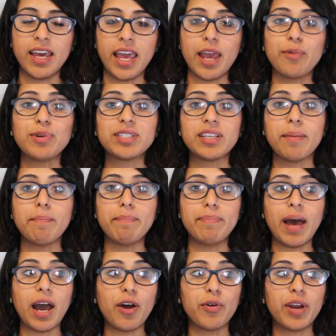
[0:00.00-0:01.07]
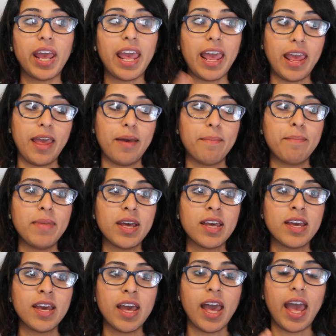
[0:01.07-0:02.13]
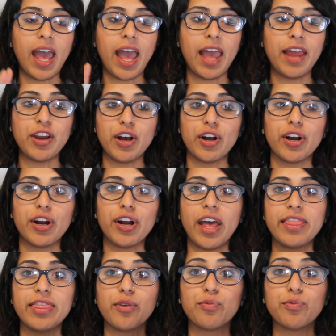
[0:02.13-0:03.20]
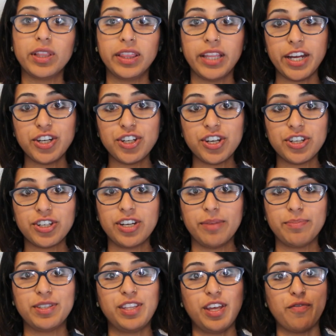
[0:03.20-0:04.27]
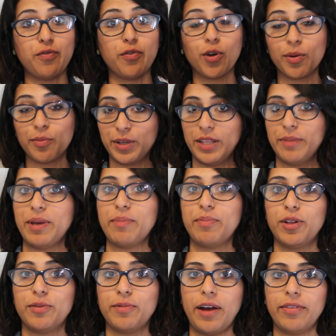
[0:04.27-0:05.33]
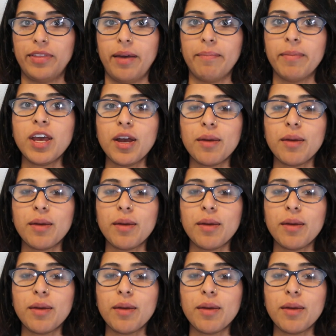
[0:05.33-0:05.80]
It was about him and her and the relationships they form with the people around them,